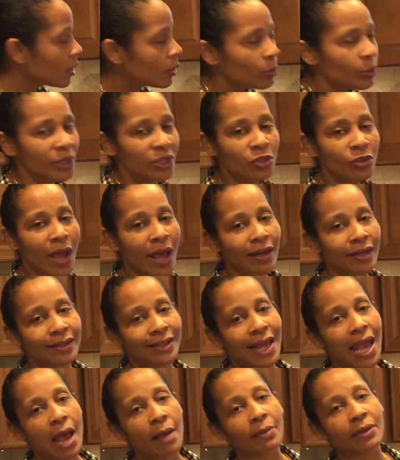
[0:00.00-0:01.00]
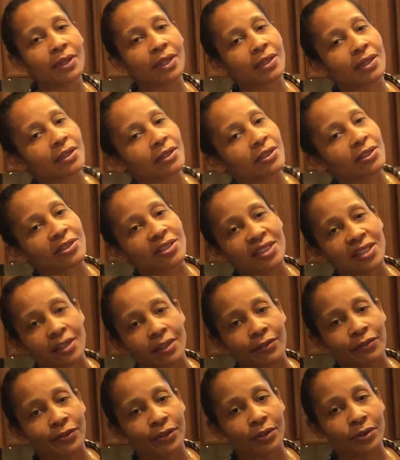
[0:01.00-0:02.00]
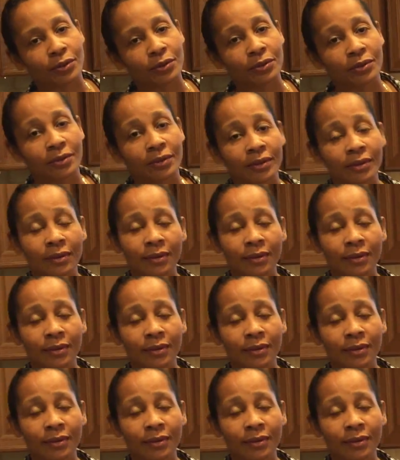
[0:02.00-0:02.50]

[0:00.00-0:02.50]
we try to dabble in a little seafood.